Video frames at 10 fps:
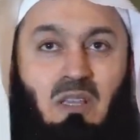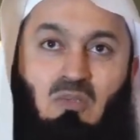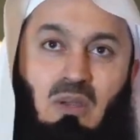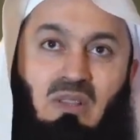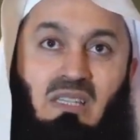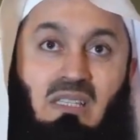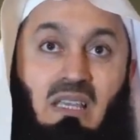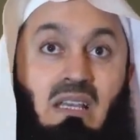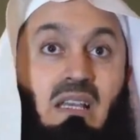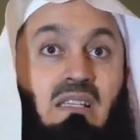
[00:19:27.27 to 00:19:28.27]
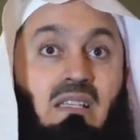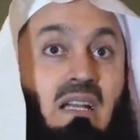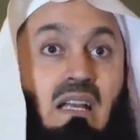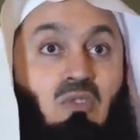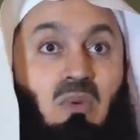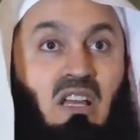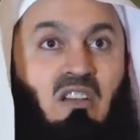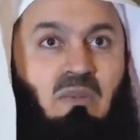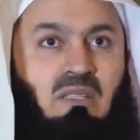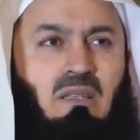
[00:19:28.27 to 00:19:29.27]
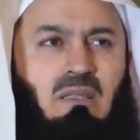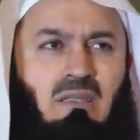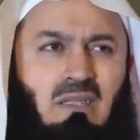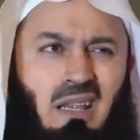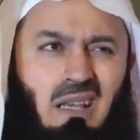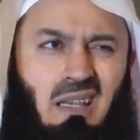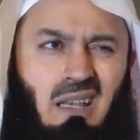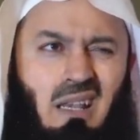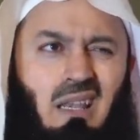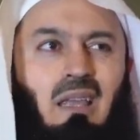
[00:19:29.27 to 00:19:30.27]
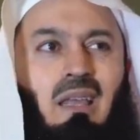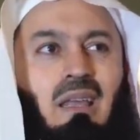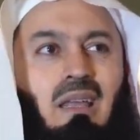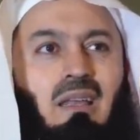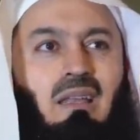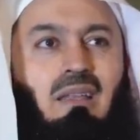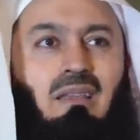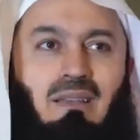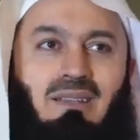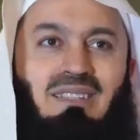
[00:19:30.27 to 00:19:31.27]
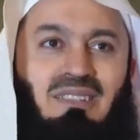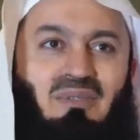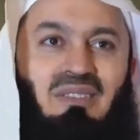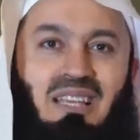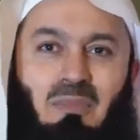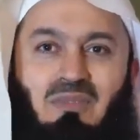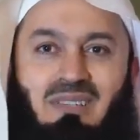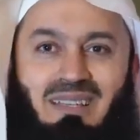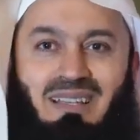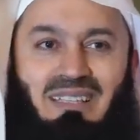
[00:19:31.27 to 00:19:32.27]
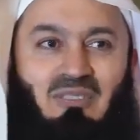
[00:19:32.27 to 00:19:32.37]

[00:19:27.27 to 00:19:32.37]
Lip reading: That's why when they say zakat 2.5%, technically, there is a different type of zakat.